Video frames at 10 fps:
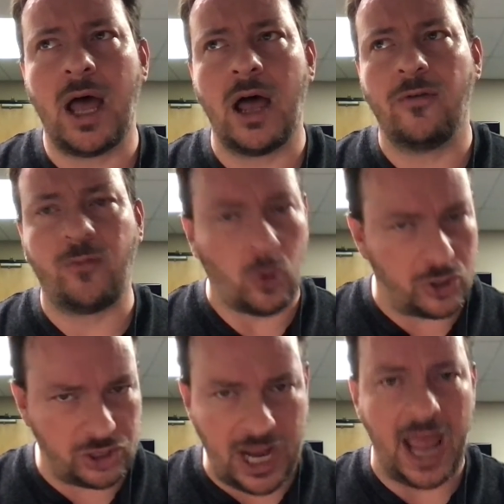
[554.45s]

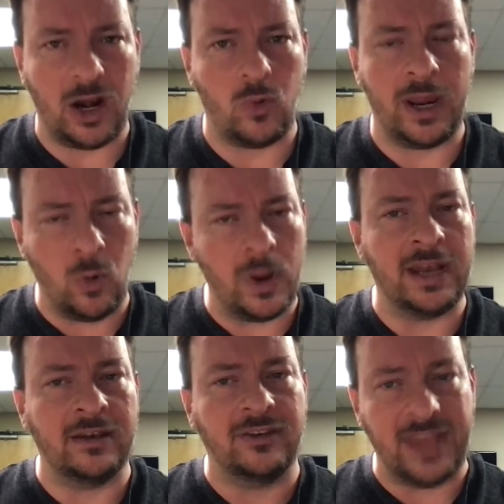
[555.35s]
foreshadowing
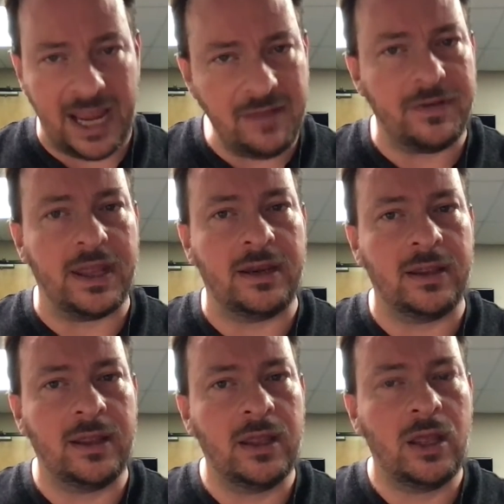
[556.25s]
when David
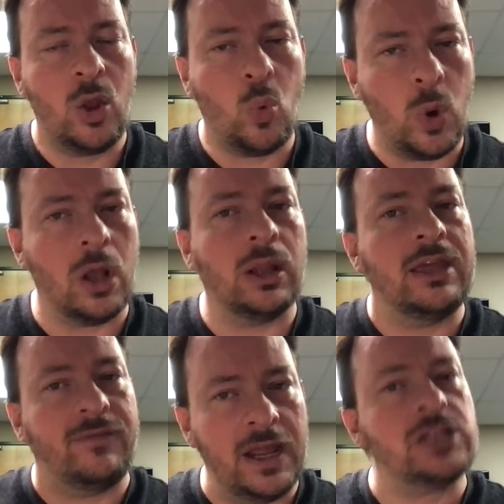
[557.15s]
will
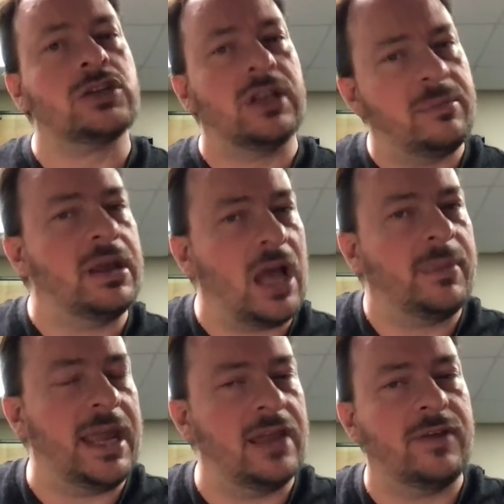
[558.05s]
eventually become
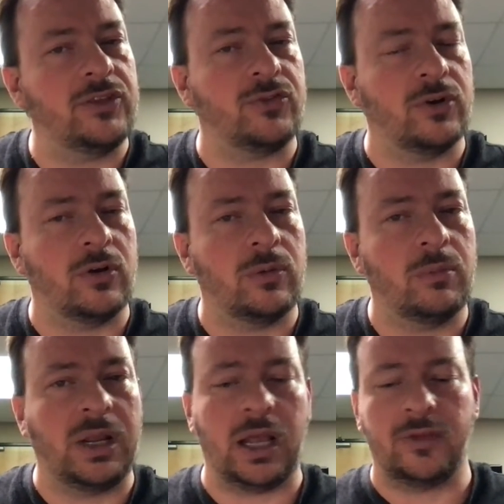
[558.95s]
king of Israel,
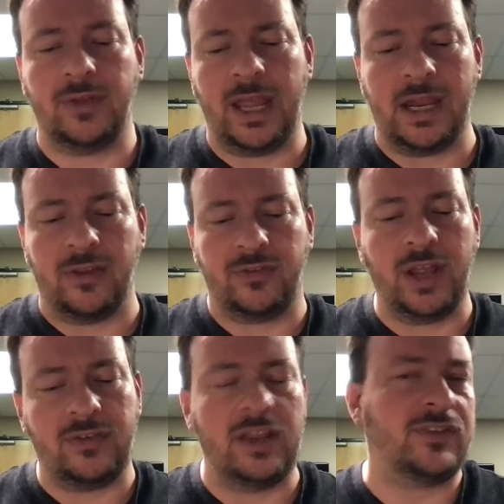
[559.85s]
because in a
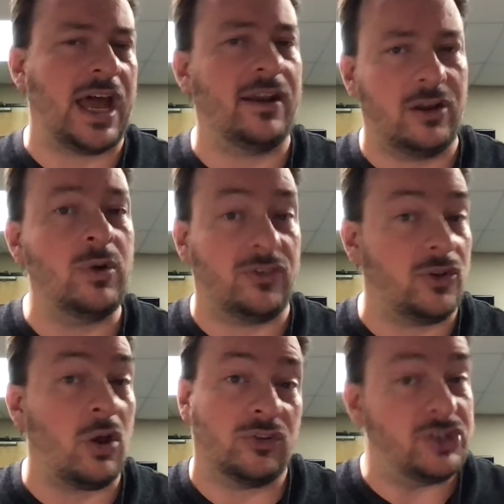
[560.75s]
sense, he's kind of doing
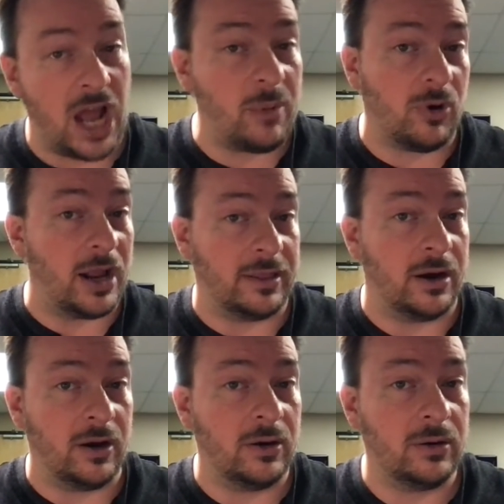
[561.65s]
Saul's job right
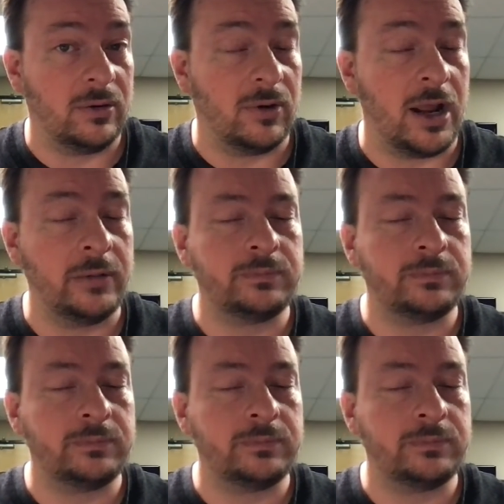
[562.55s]
there, right?